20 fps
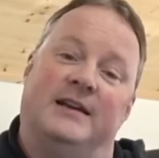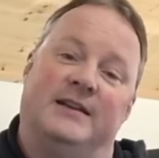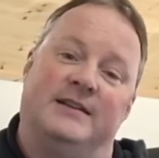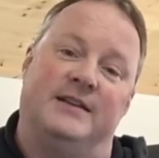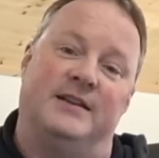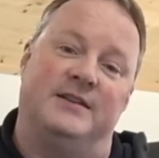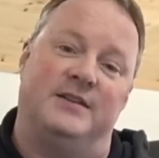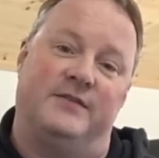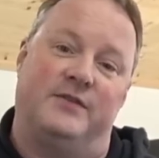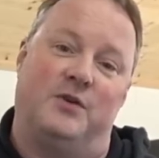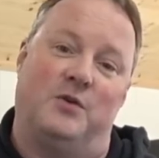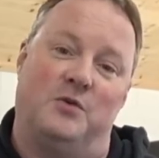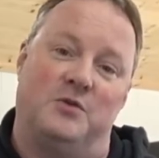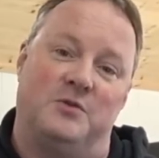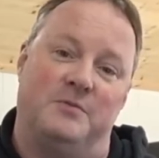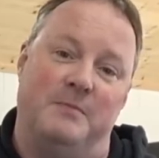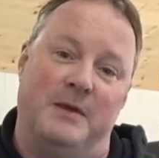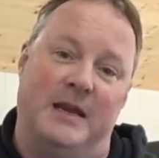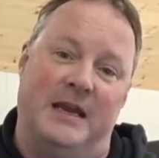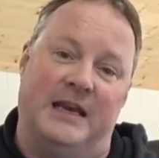does of
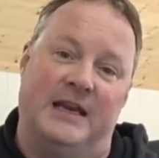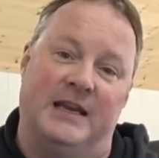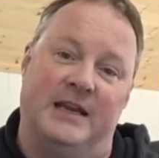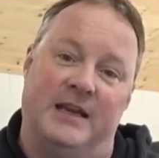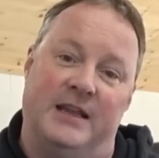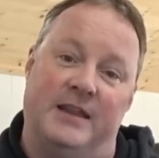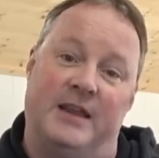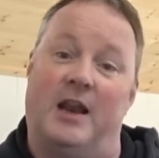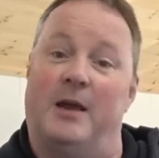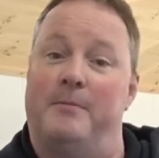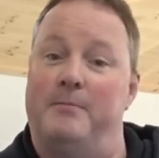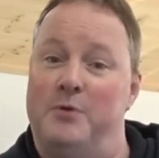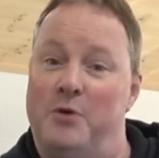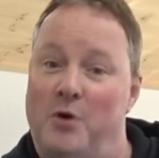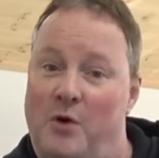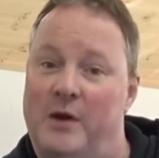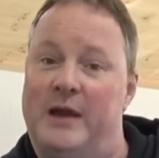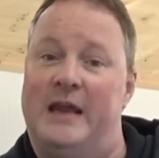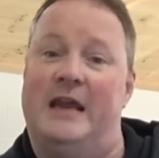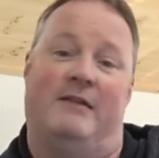course mean that I'm
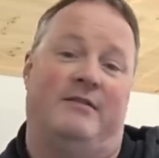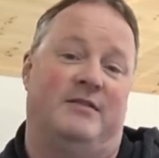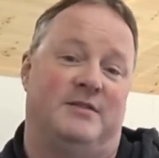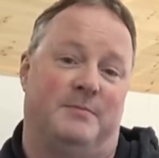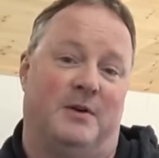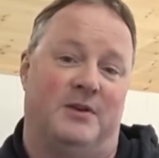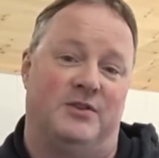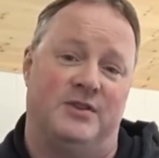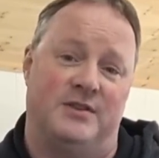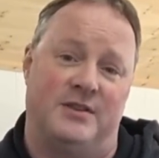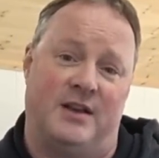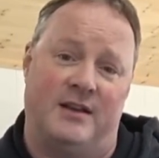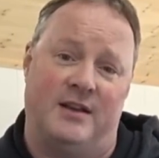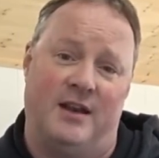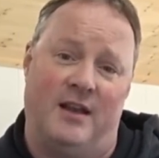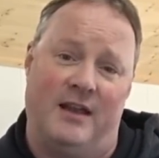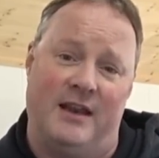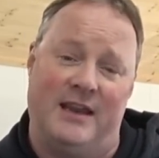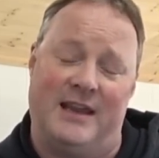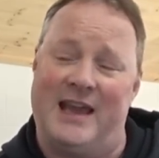not here as much as I'd
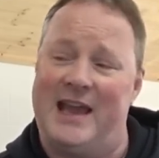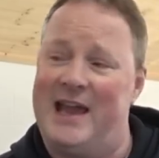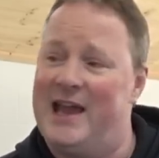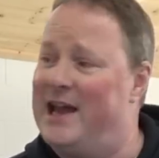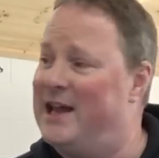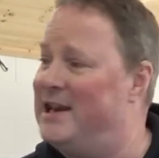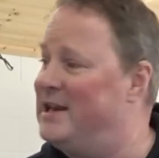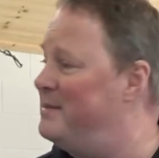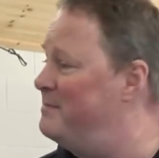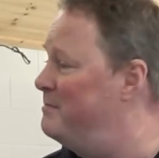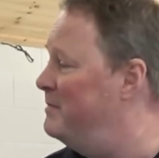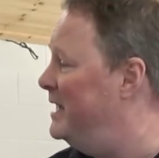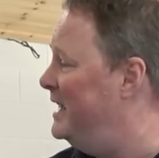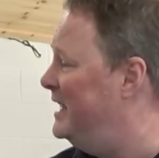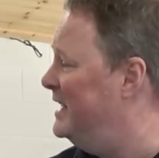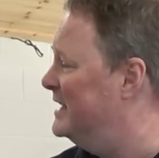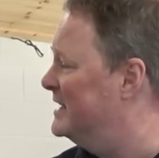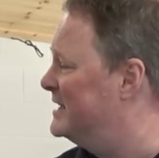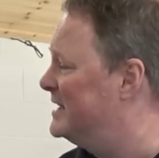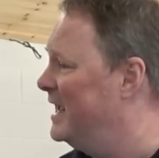like, and it
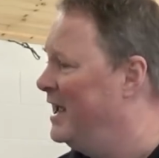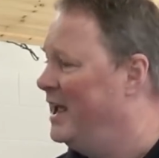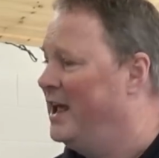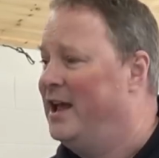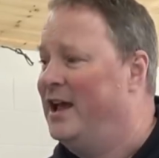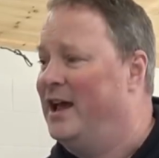means